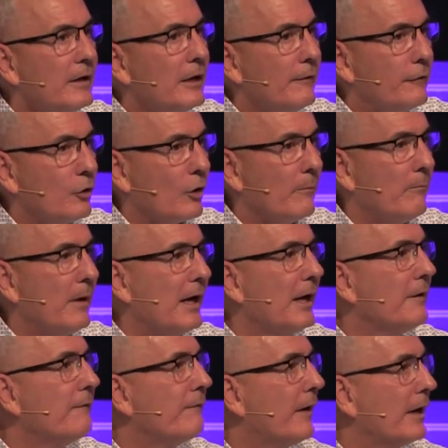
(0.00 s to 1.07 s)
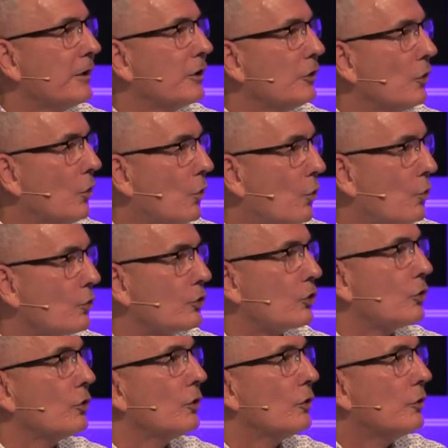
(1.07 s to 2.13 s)
If you're a man, find an
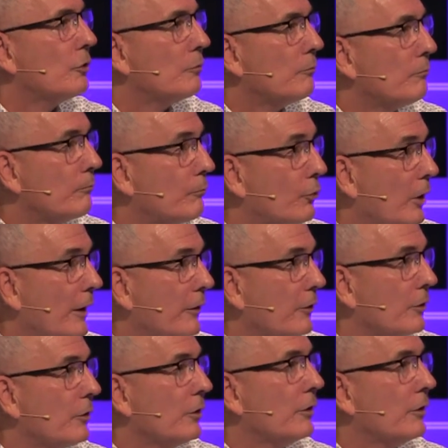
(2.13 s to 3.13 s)
older brother